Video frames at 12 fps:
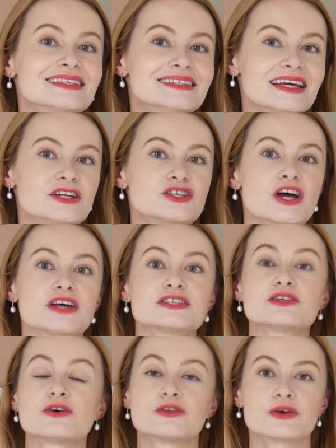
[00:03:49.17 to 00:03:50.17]

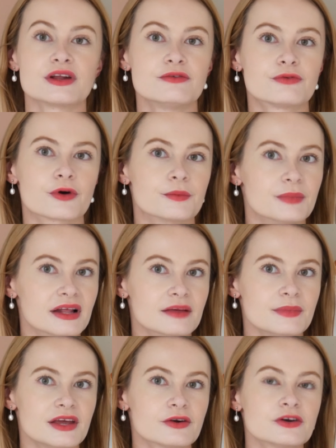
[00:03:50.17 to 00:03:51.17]
Datejust 34
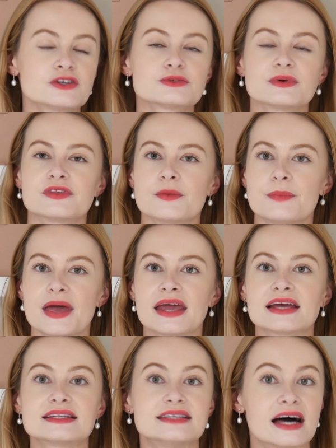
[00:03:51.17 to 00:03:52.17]
millimeters with the
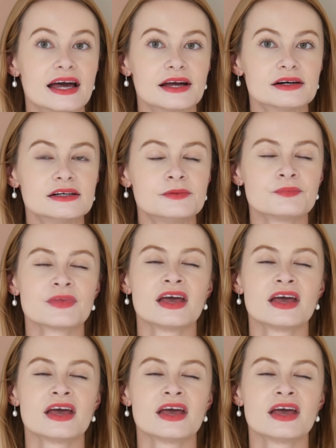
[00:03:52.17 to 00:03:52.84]
pink dial.